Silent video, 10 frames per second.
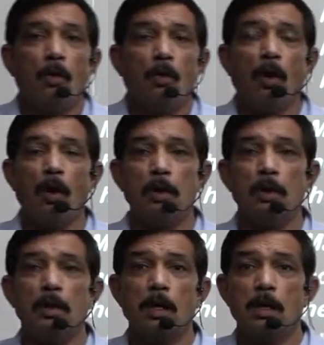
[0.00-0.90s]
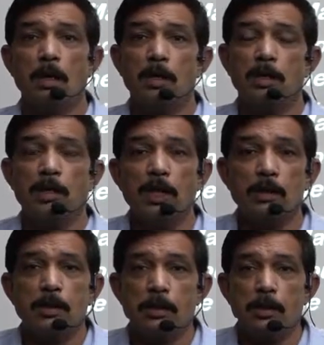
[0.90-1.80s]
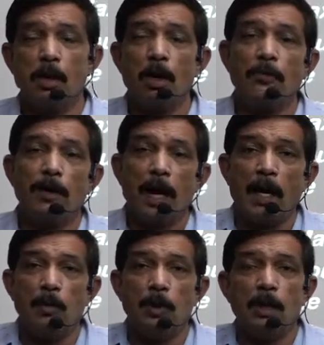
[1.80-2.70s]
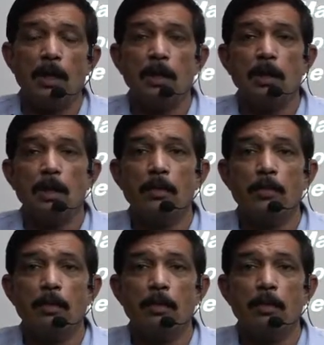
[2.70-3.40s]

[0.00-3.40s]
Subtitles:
all the species of animal kingdom,